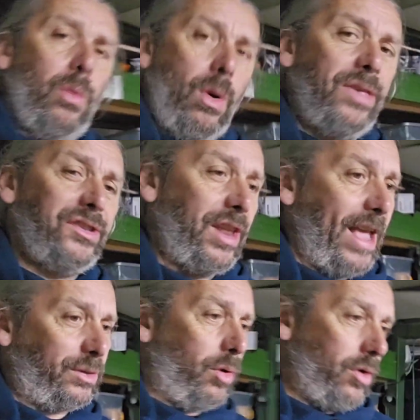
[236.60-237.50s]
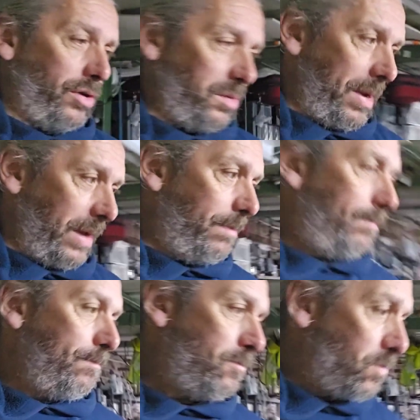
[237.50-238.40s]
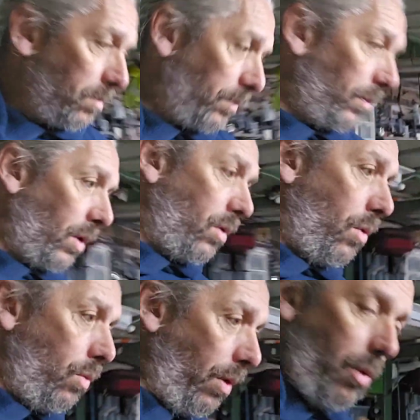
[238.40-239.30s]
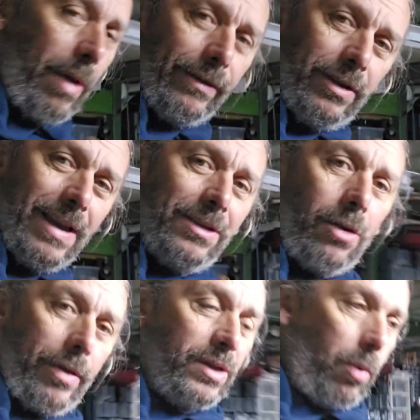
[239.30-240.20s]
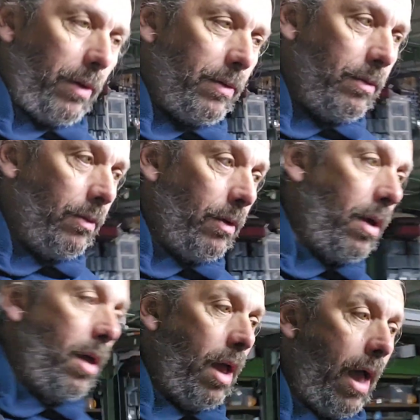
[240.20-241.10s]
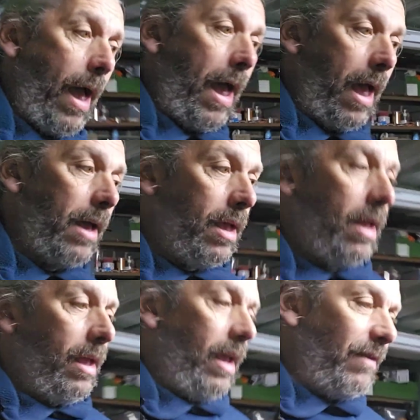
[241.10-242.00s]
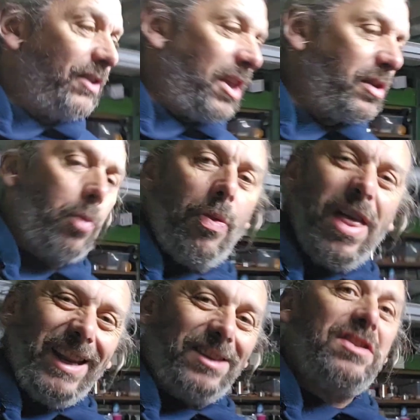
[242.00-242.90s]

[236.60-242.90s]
when's the next one going to be? Well, the one after this or this one? If it's this one, then it's